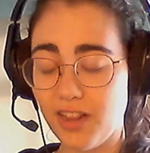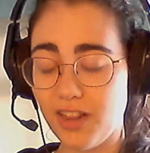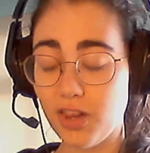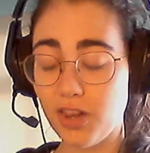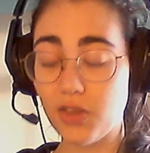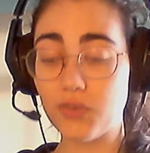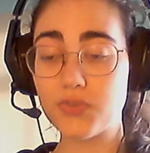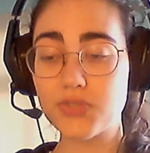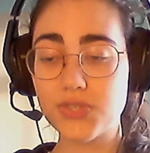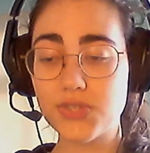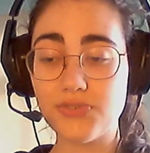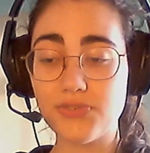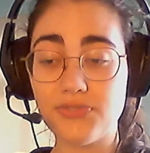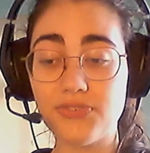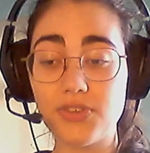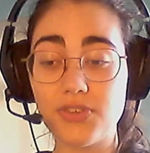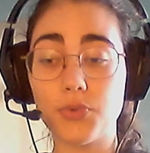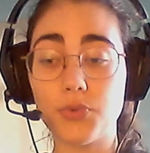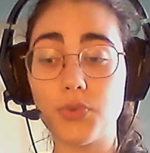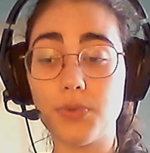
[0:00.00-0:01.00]
loves to
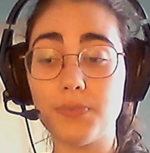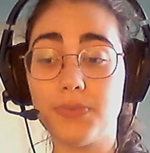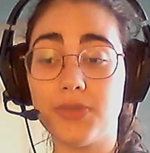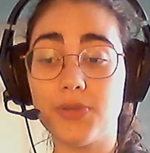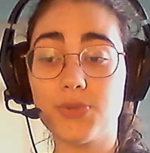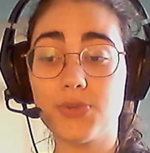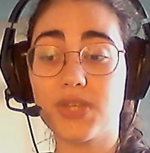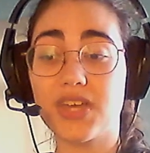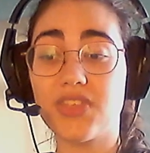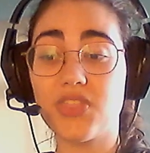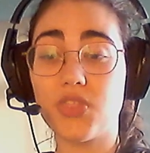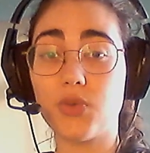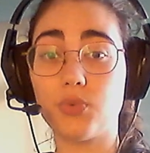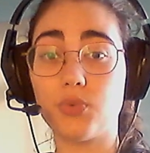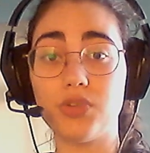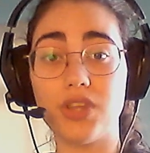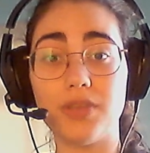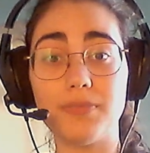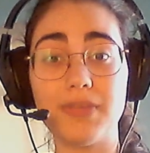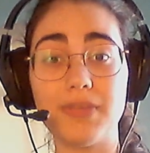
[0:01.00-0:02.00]
feel the music and the
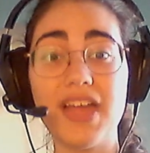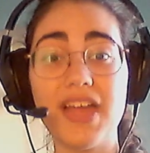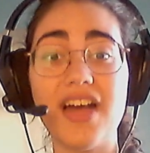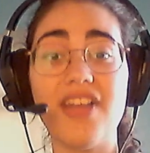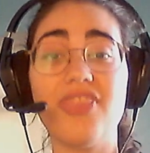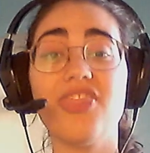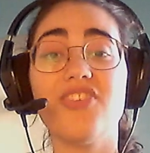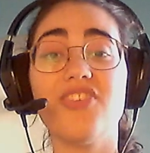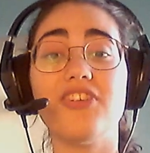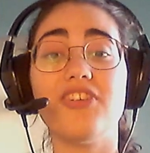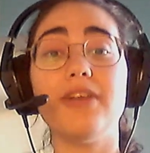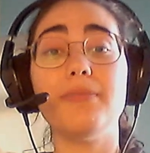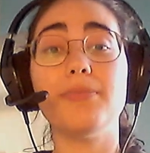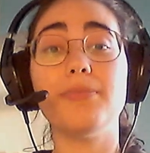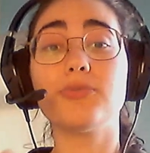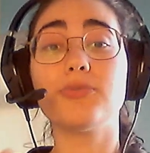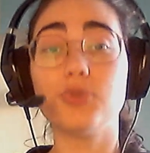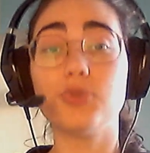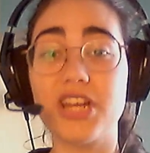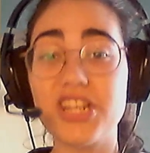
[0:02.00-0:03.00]
rhythm and the
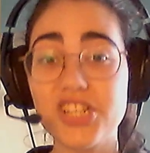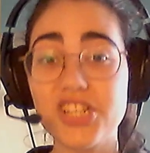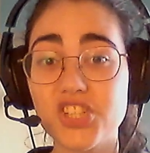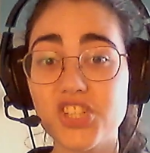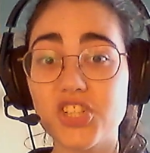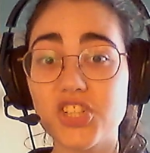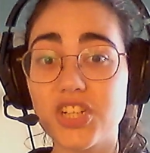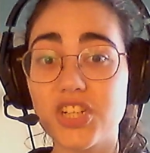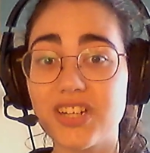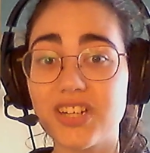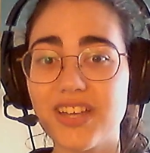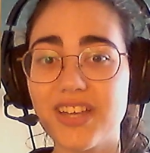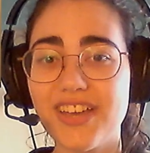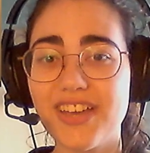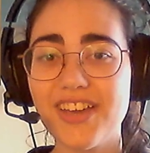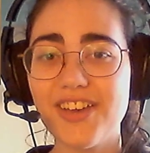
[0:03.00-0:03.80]
vibration